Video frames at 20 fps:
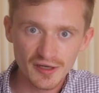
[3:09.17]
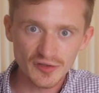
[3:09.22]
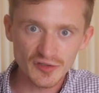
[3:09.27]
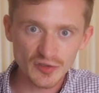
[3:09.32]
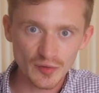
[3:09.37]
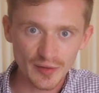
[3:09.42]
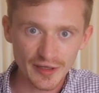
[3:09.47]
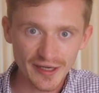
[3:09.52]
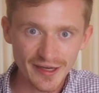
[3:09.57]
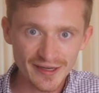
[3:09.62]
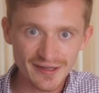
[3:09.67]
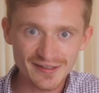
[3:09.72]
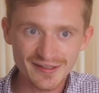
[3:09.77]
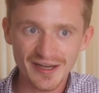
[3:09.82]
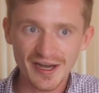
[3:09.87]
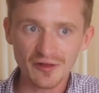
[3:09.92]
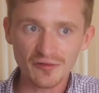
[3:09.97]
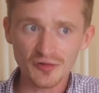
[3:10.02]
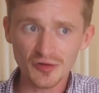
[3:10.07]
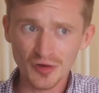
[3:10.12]
So
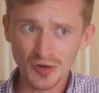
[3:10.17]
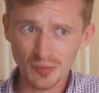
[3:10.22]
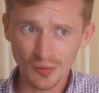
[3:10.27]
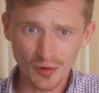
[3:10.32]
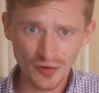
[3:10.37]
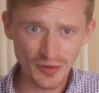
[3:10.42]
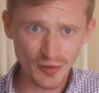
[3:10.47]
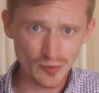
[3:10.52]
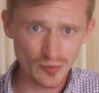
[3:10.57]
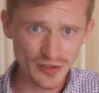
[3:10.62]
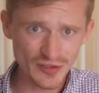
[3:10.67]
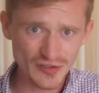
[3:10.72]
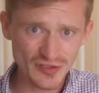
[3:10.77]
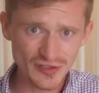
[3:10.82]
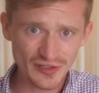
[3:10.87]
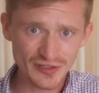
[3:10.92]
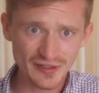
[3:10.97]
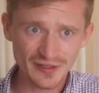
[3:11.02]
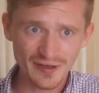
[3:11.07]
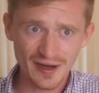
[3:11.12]
again, a little more than
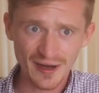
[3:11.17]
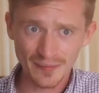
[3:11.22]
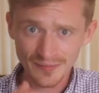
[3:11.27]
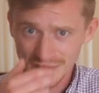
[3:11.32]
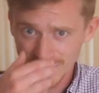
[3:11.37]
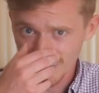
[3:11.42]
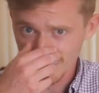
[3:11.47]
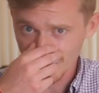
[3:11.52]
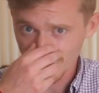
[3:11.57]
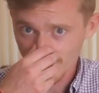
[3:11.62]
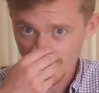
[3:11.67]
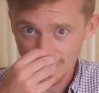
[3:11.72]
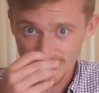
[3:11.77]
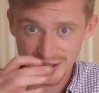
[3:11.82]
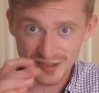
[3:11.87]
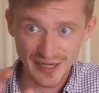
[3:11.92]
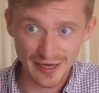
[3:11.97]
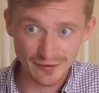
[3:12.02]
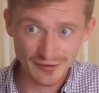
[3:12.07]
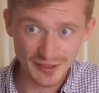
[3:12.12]
Windsor, um, definitely more
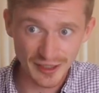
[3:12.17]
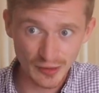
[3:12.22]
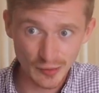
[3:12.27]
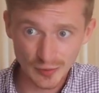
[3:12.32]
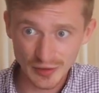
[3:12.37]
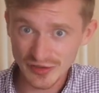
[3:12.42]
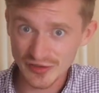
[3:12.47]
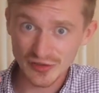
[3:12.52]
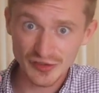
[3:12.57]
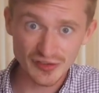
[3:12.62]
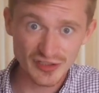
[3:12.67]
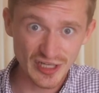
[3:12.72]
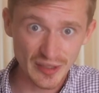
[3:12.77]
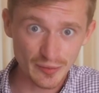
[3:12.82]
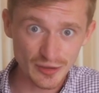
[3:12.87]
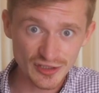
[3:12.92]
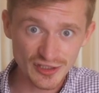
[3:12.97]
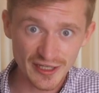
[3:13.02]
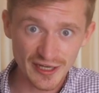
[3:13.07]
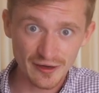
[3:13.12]
than downtown Windsor,
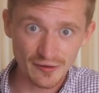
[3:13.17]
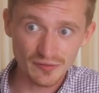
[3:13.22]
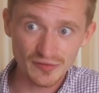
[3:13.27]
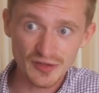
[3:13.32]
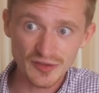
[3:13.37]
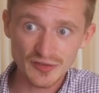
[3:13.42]
Sandwich Town.